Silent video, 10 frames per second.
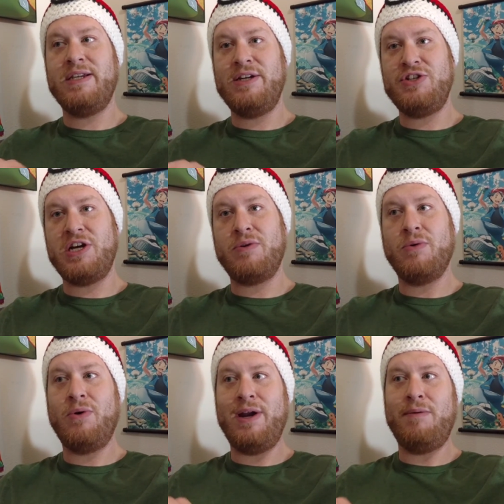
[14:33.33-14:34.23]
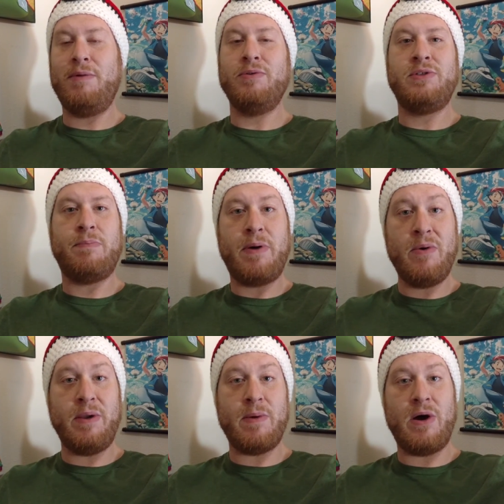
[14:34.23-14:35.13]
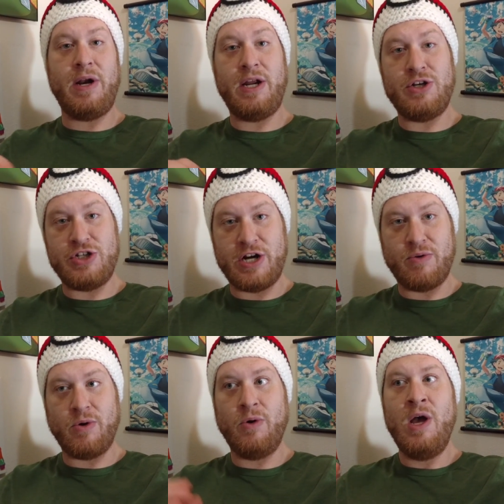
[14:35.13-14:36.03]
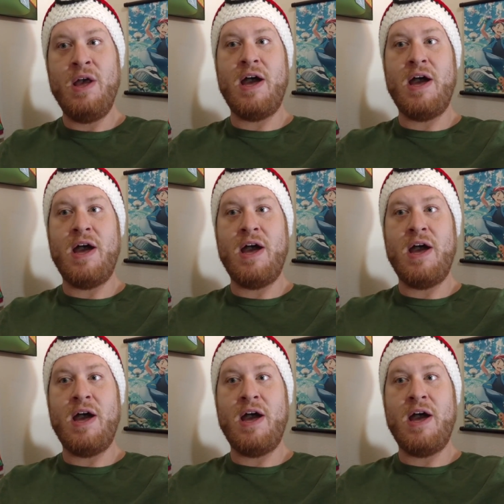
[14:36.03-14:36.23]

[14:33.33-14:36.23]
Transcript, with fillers: in general and most Pokemon in general